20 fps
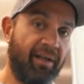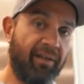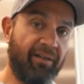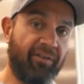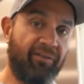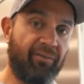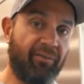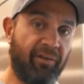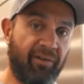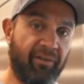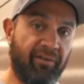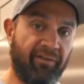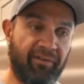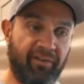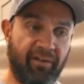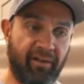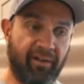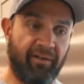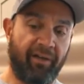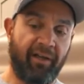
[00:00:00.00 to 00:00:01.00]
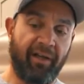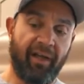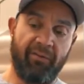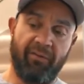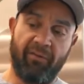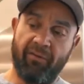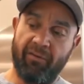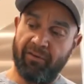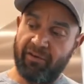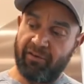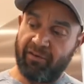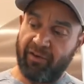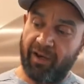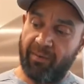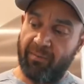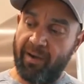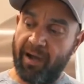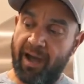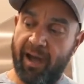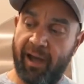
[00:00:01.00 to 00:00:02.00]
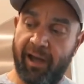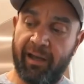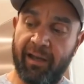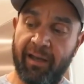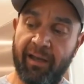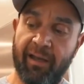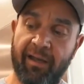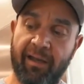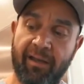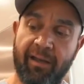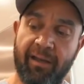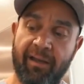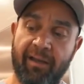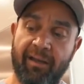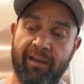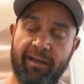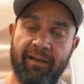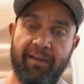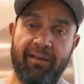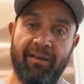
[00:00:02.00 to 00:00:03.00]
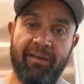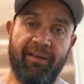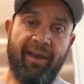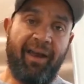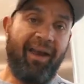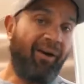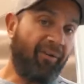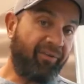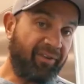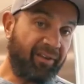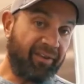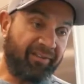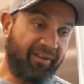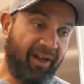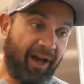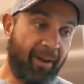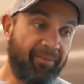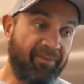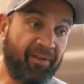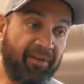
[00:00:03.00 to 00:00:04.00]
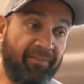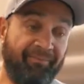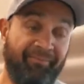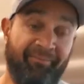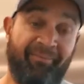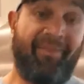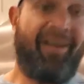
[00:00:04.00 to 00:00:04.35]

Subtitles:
This one is, you know, again, we're always trying to buy the healthiest option.